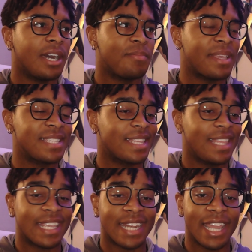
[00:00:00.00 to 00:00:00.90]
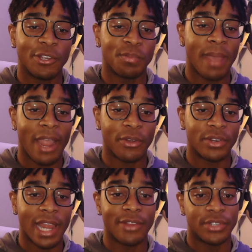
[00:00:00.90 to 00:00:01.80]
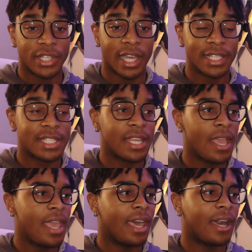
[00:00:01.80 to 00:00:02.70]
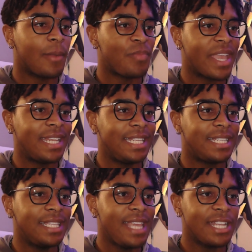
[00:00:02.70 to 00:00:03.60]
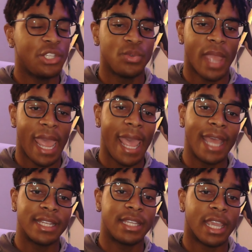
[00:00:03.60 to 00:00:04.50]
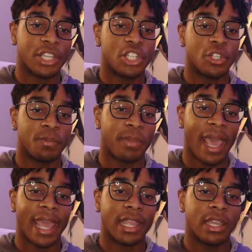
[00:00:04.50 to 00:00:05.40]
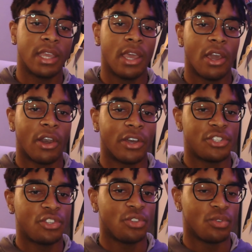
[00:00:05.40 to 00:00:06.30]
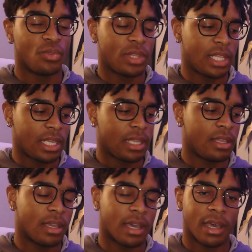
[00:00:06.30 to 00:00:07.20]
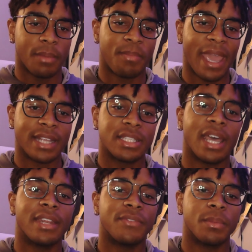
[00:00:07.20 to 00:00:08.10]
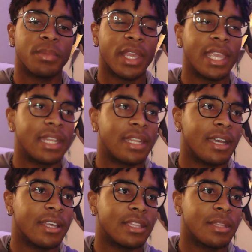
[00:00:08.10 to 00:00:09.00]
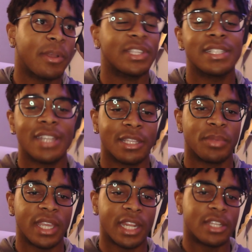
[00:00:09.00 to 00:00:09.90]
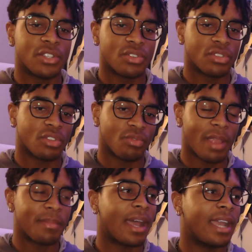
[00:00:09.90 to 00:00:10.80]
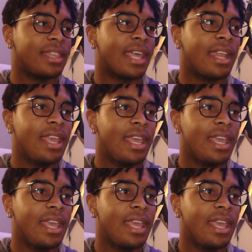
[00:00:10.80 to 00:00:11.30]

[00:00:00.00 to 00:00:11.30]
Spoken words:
basically like an iron powder, an iron dust. And he did that to add texture back onto the backside of the blade, the part that's not the blade edge, so right behind that.